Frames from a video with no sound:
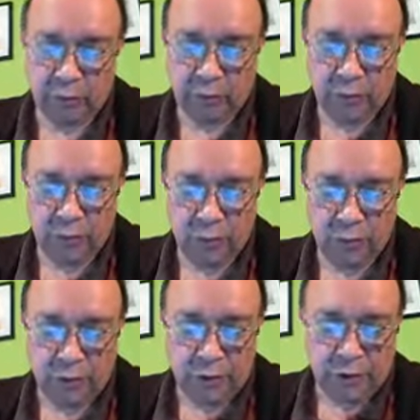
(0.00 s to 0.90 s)
We can
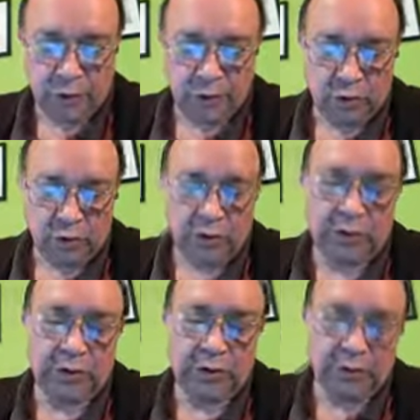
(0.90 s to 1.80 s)
do
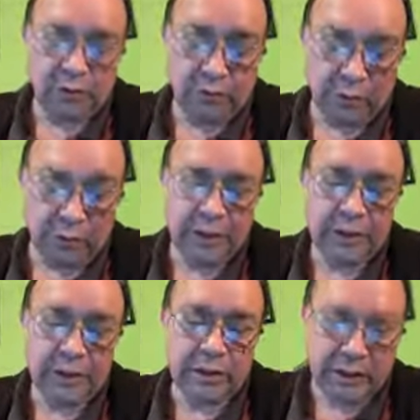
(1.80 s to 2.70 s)
summation of
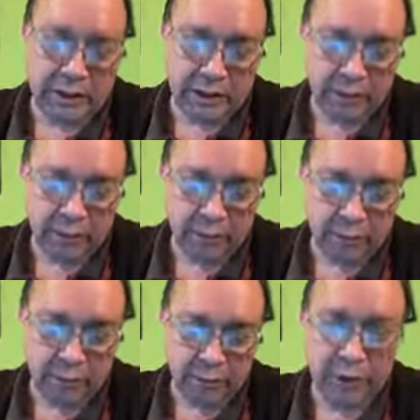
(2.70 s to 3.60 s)
moments
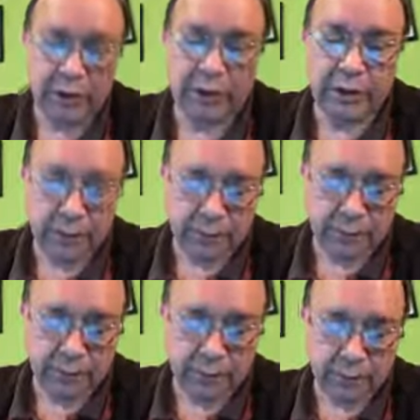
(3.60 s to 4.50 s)
around point
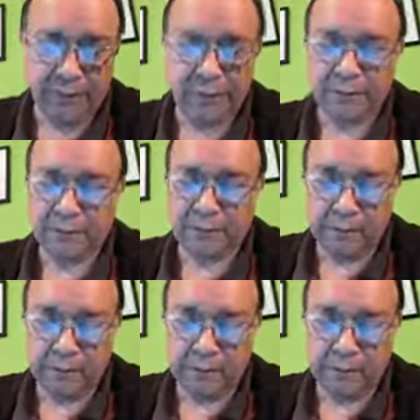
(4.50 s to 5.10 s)
F.